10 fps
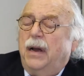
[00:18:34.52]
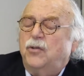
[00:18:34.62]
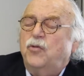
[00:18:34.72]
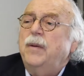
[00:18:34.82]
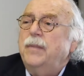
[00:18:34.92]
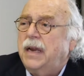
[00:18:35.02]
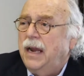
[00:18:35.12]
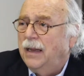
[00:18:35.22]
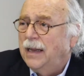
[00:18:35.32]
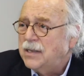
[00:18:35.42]
treatment
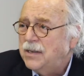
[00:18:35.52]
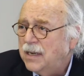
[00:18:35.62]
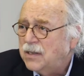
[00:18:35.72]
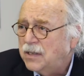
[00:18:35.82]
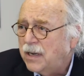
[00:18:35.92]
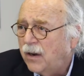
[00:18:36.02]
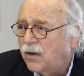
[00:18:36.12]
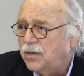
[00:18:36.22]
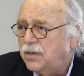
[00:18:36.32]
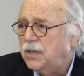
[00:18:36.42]
care less necessary
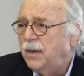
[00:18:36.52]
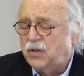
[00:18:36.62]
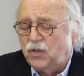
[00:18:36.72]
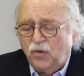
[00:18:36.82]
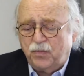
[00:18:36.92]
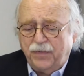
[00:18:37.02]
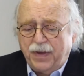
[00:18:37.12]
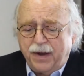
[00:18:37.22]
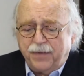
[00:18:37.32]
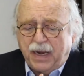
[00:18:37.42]
because you substitute
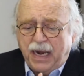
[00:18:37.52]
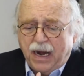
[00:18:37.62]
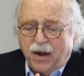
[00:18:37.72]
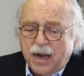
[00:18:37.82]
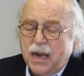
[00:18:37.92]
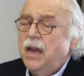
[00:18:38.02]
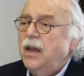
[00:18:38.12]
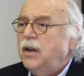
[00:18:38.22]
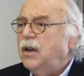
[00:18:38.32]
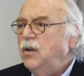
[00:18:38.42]
preventive care.
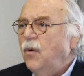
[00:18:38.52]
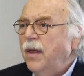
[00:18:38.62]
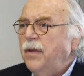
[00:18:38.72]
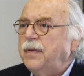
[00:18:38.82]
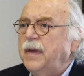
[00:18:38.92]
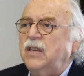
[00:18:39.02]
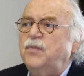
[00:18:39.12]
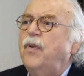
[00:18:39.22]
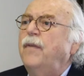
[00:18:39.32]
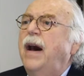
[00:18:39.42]
You can do other things,
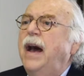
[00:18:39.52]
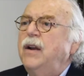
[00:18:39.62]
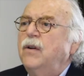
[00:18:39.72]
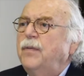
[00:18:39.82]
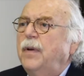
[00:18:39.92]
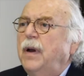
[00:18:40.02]
provider